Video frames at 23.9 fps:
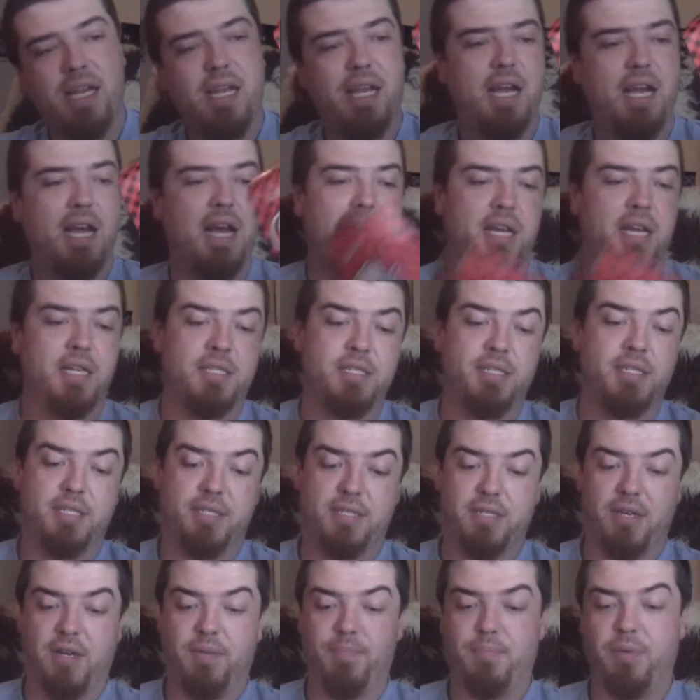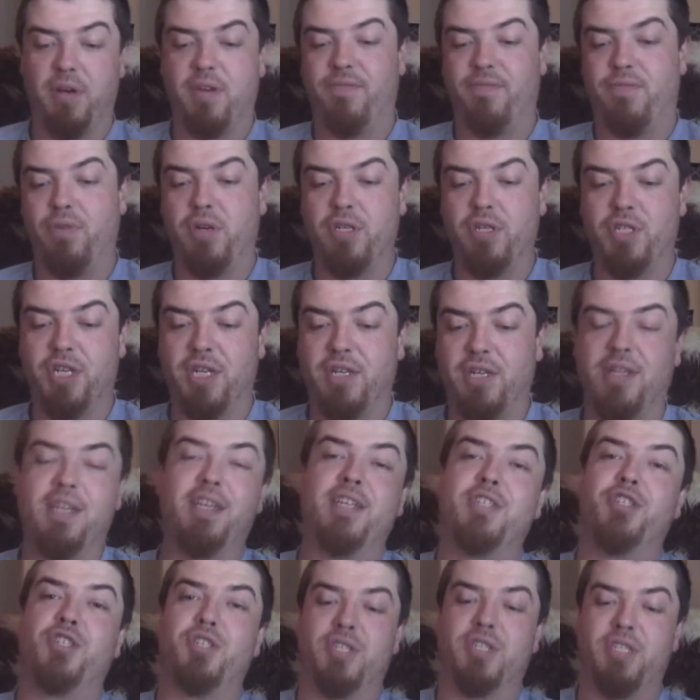But
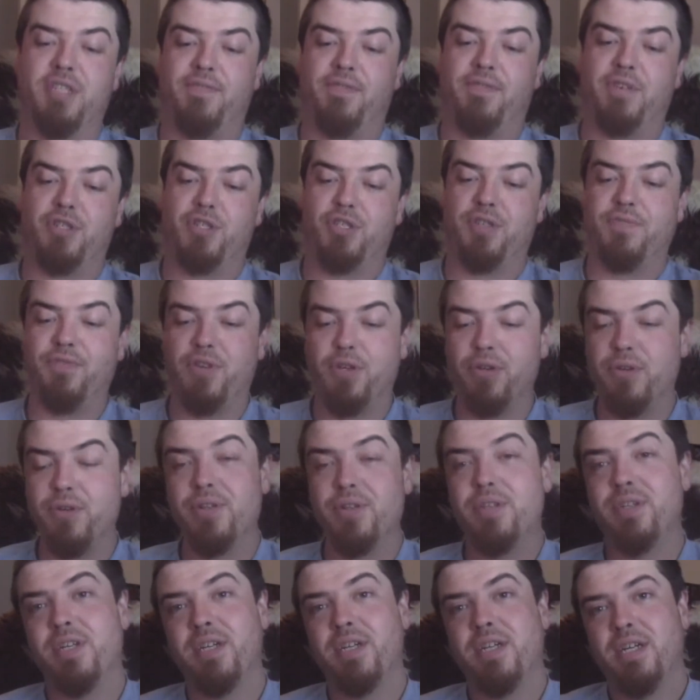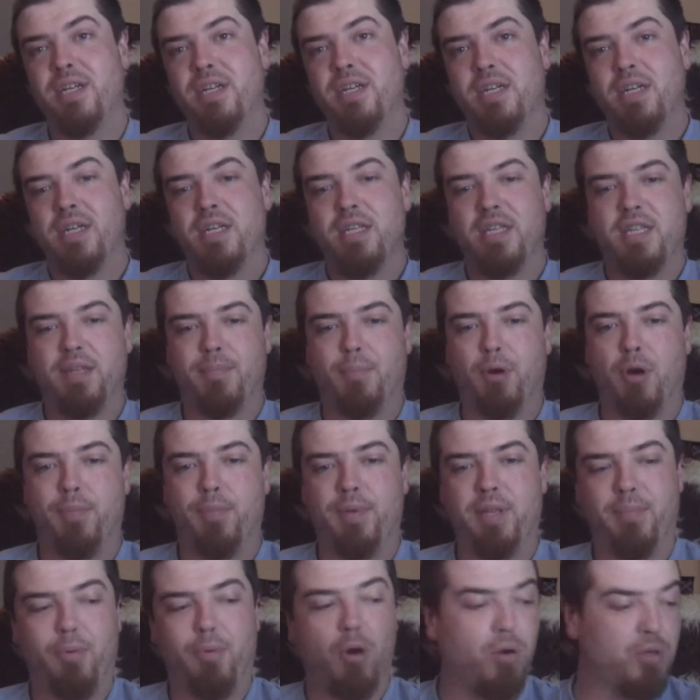unfortunately, during the first review, the bottom
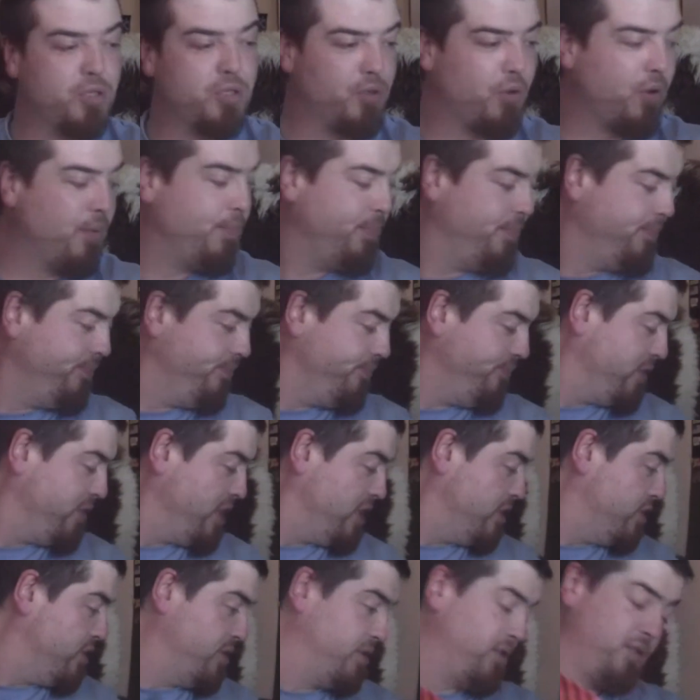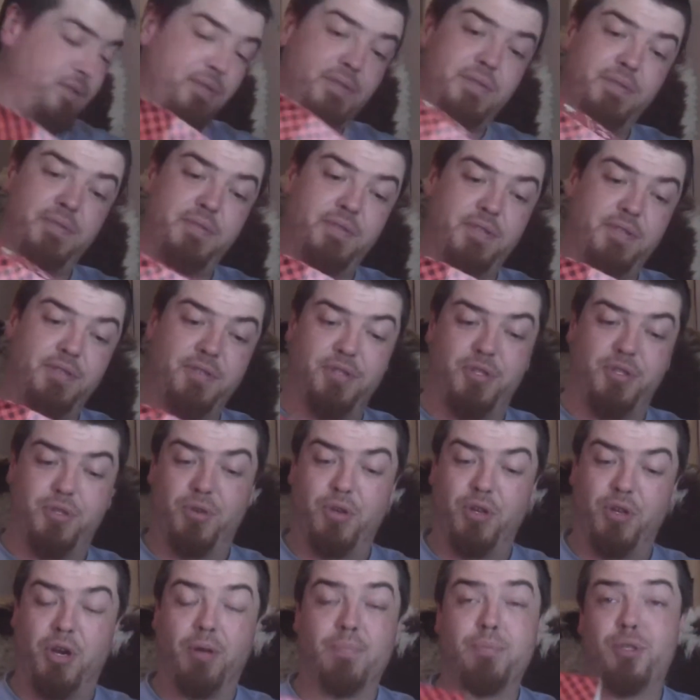of the box got
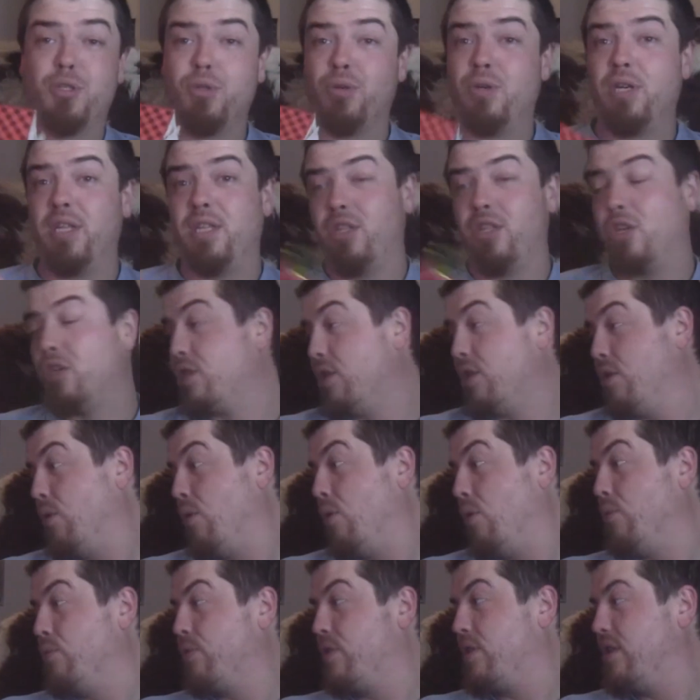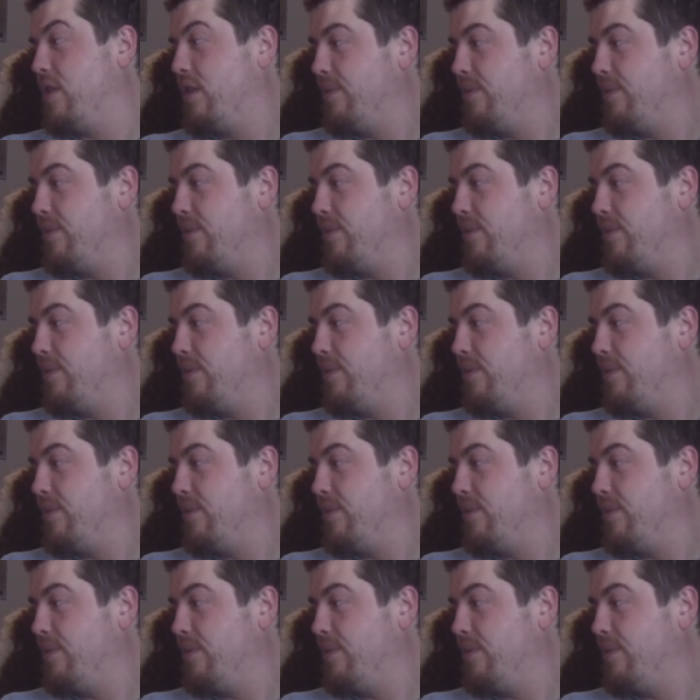screwed up so it doesn't hold